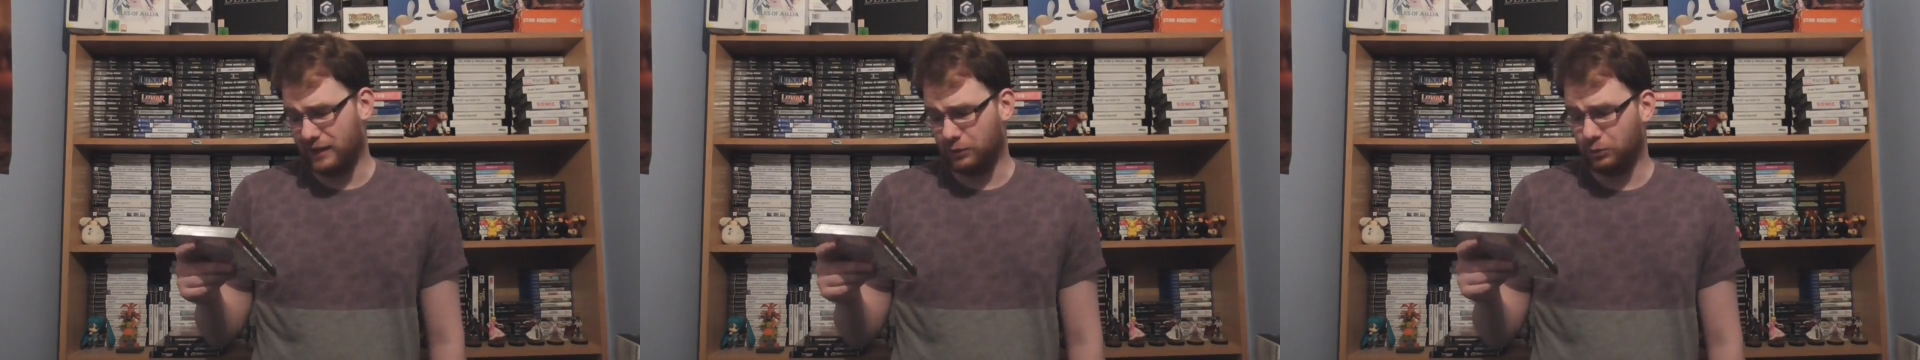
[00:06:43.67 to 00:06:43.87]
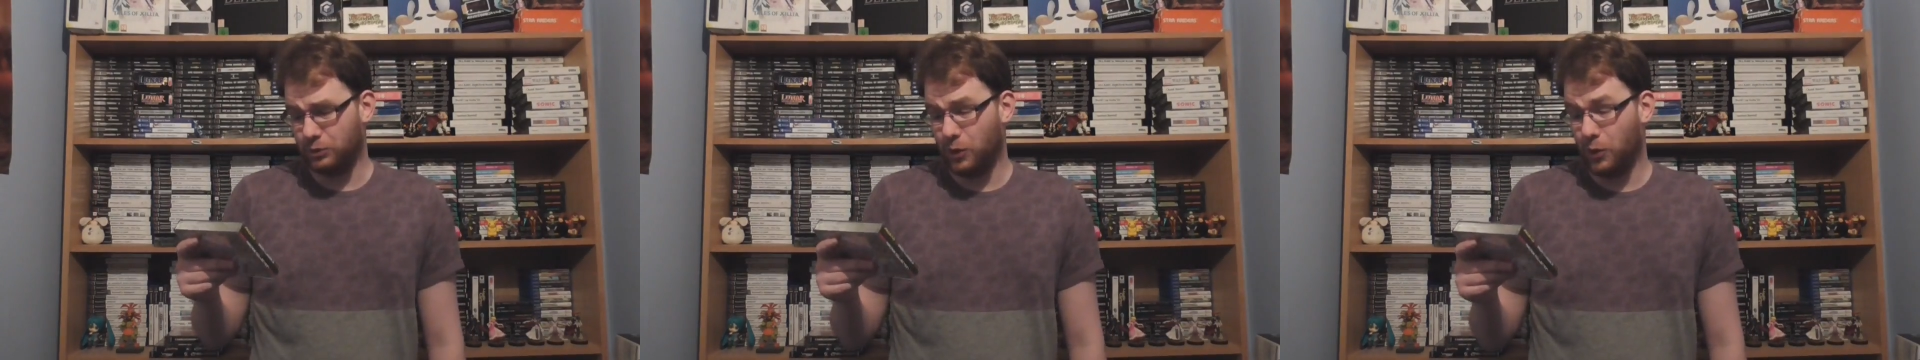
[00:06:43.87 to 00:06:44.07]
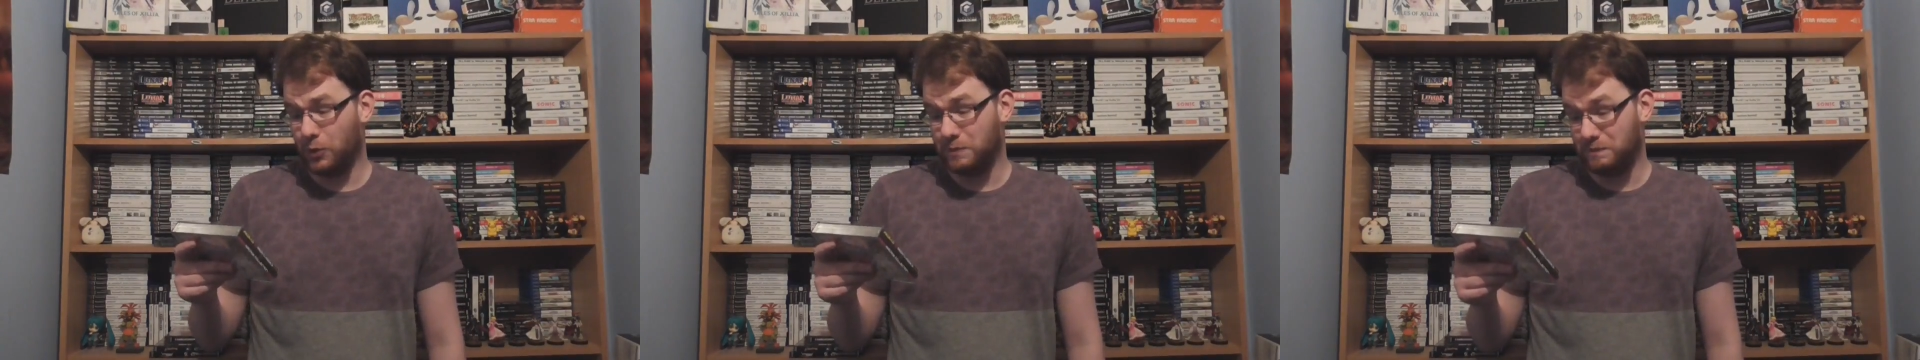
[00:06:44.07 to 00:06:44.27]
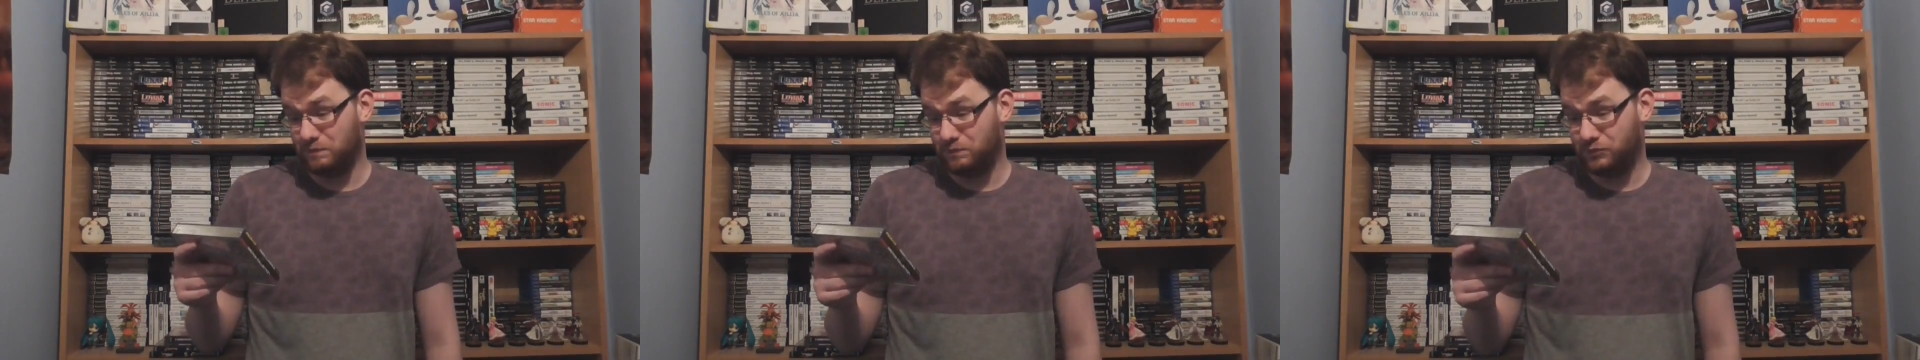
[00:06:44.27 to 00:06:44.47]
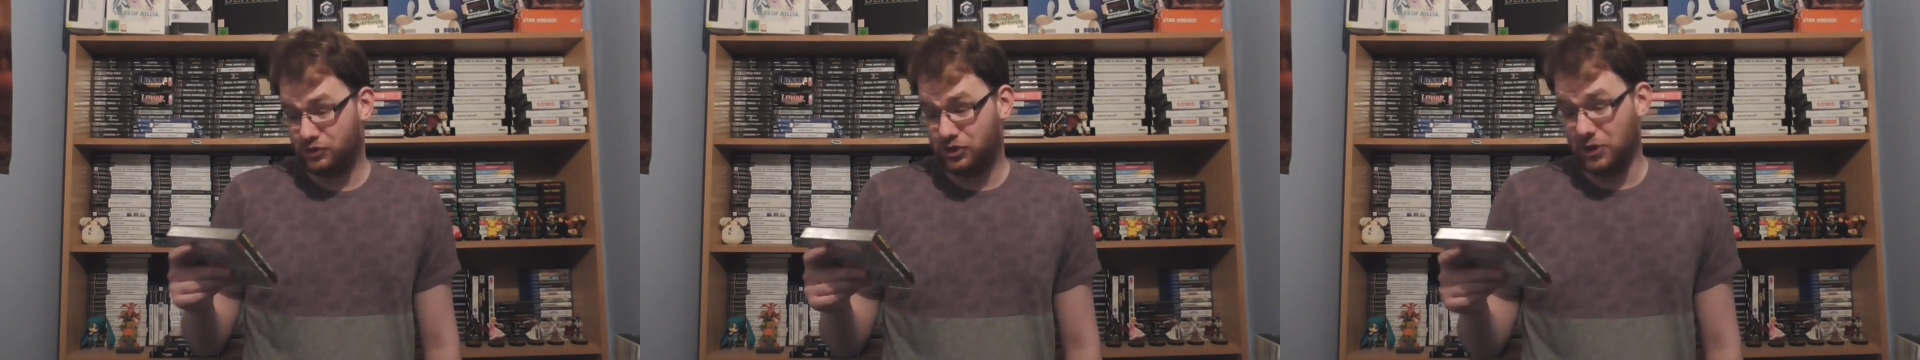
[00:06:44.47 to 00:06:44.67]
I don't
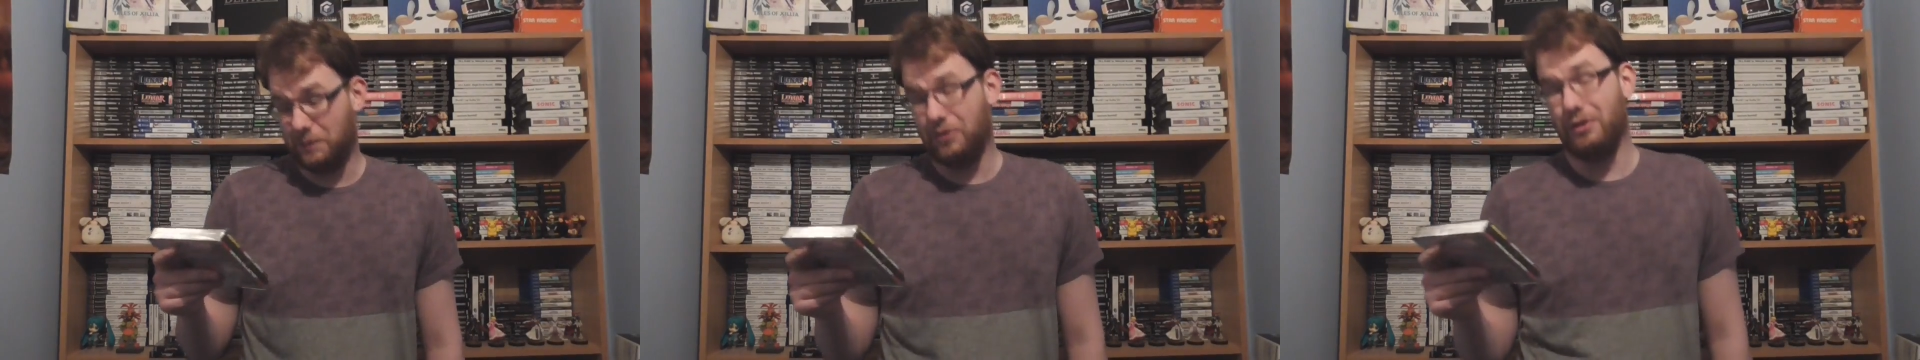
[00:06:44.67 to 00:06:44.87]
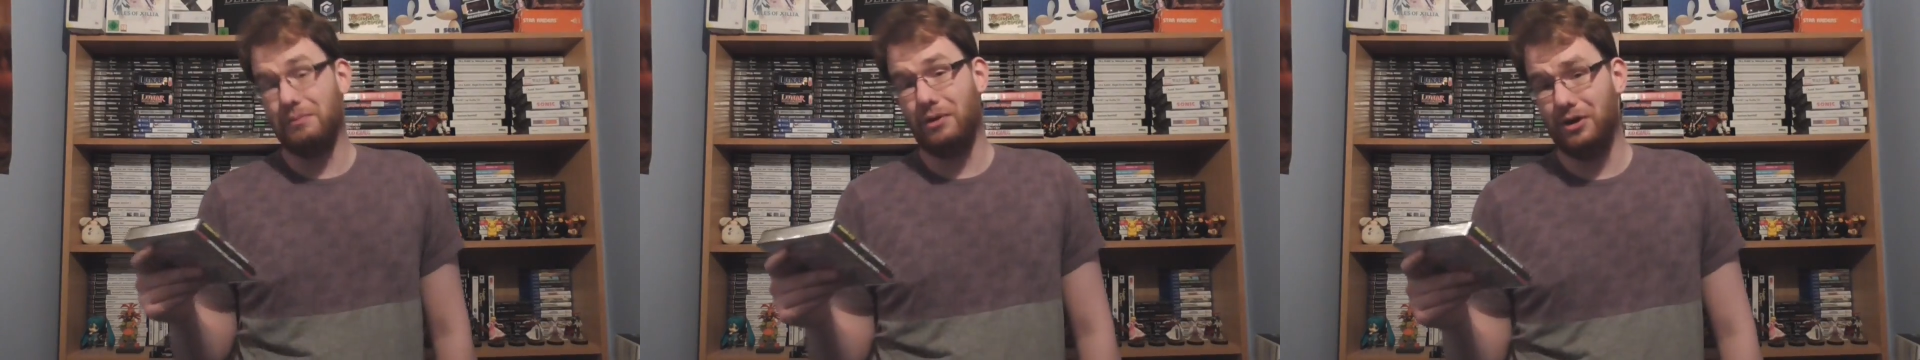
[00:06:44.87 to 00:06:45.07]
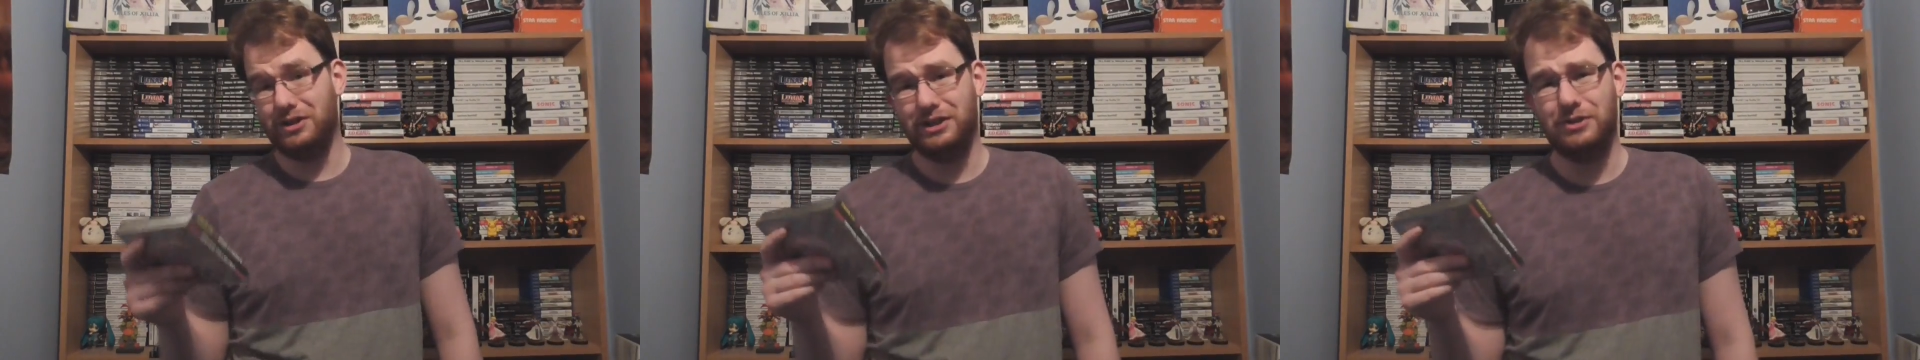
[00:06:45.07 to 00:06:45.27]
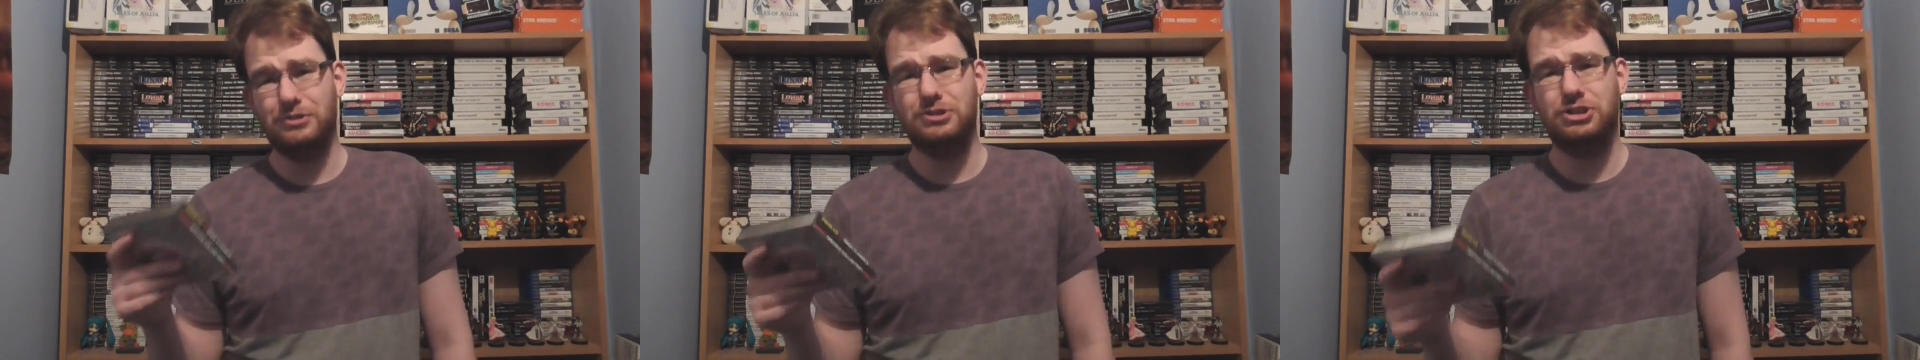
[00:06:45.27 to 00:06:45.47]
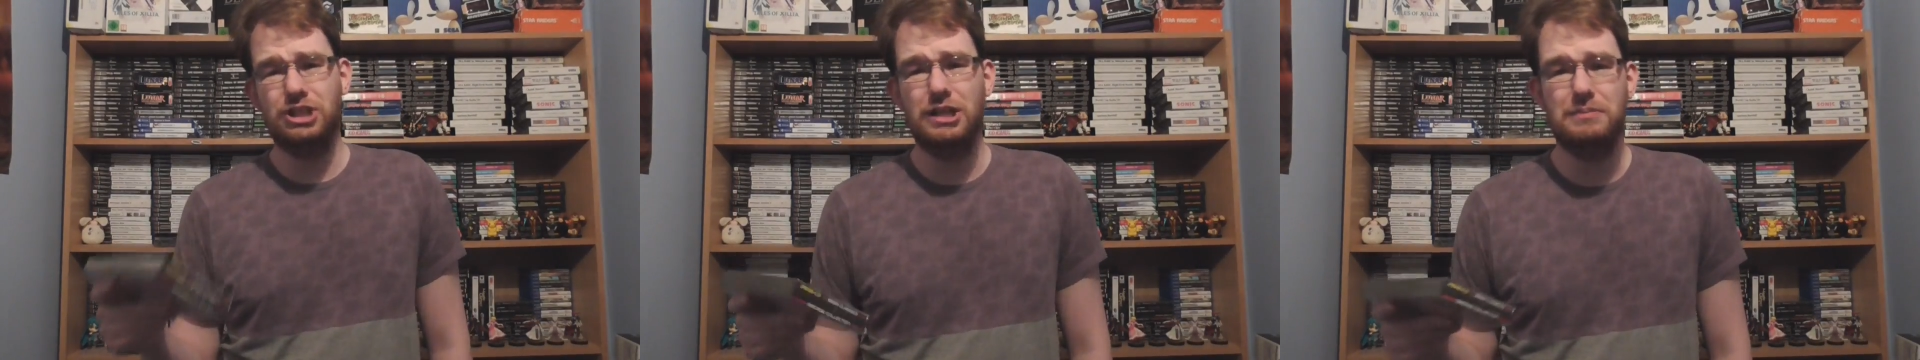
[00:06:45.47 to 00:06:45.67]
own Super
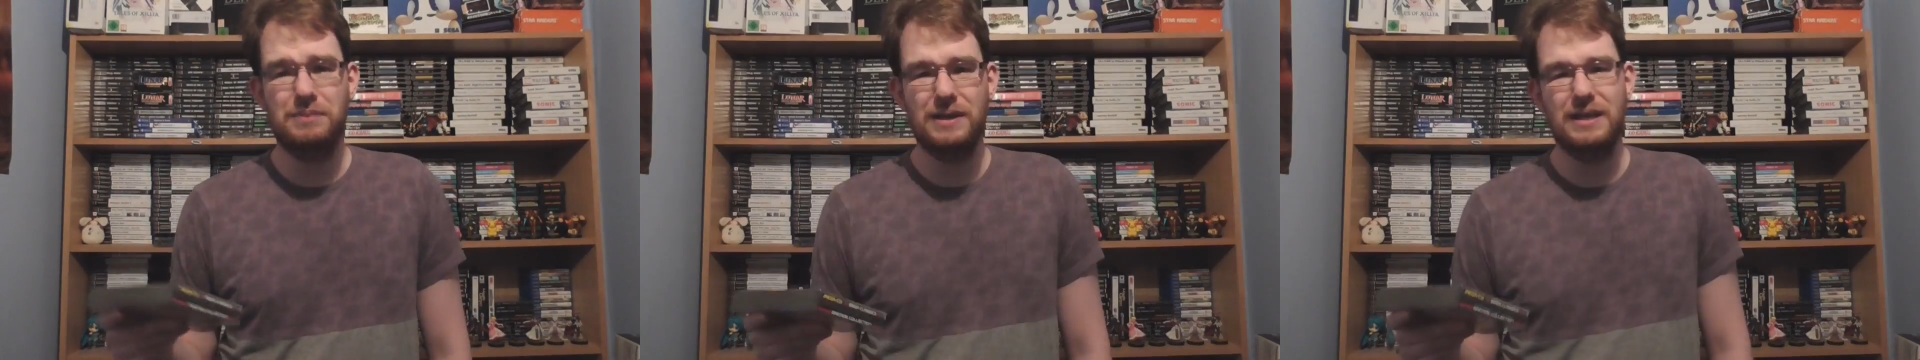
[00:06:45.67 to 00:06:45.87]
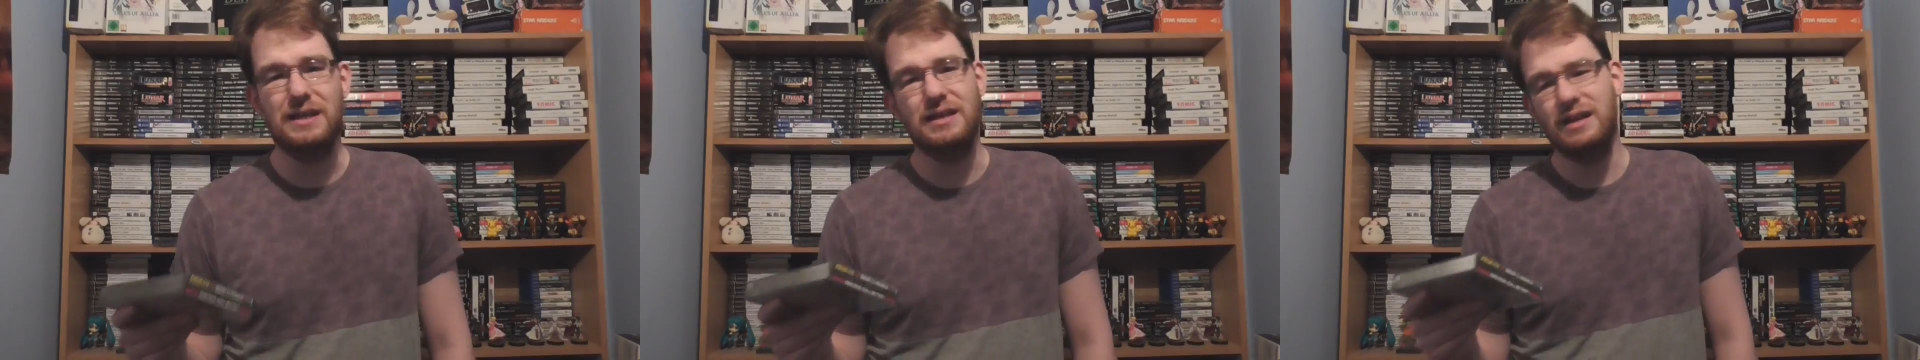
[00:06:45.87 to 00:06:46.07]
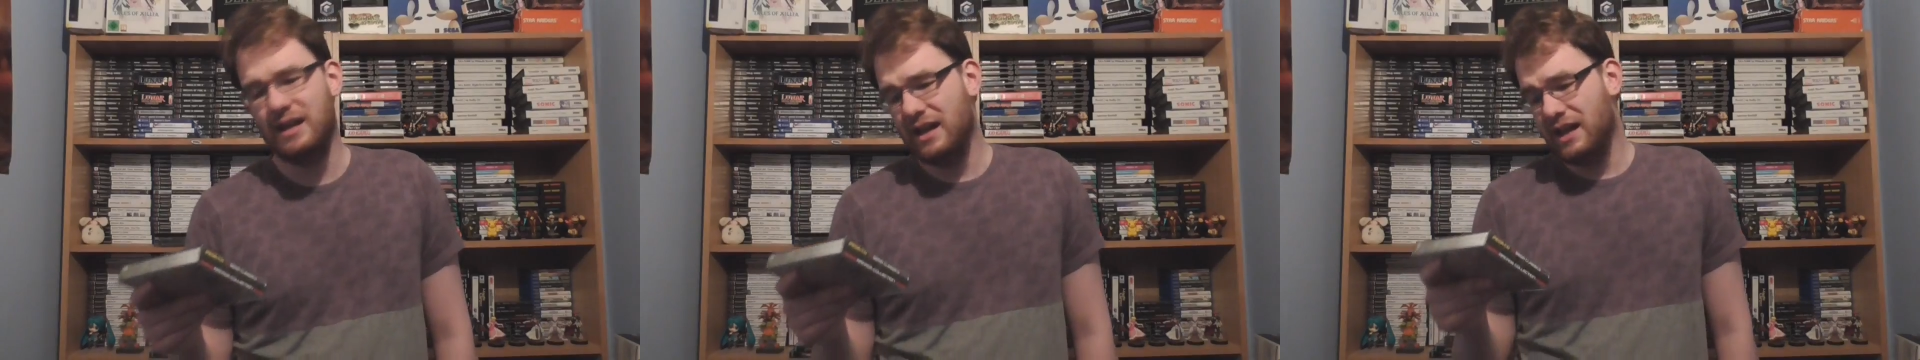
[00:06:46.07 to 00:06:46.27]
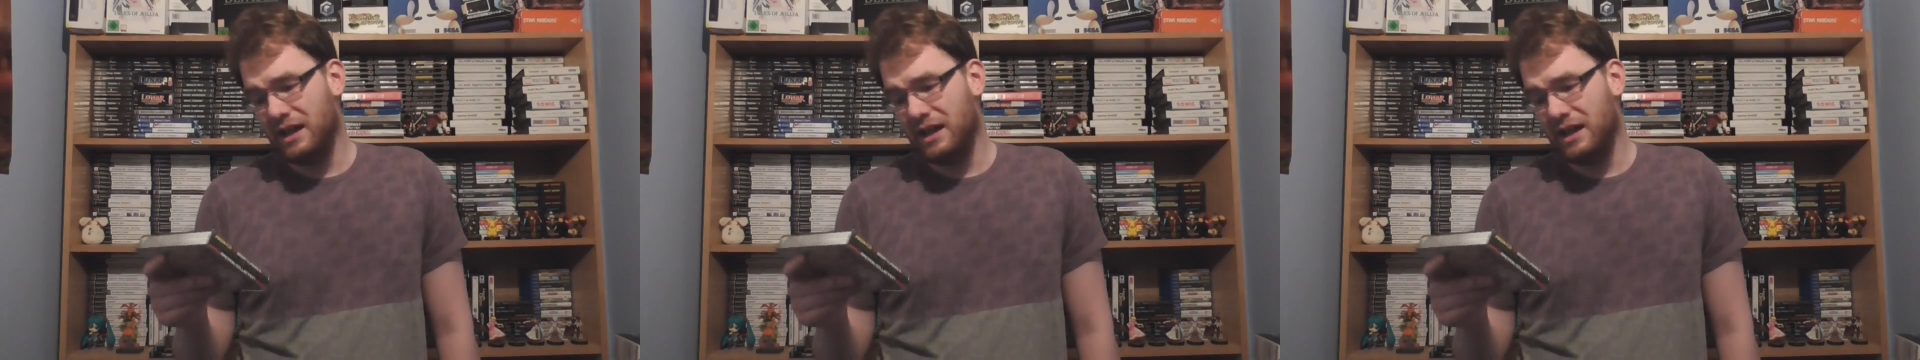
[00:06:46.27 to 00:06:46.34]
Monaco GP,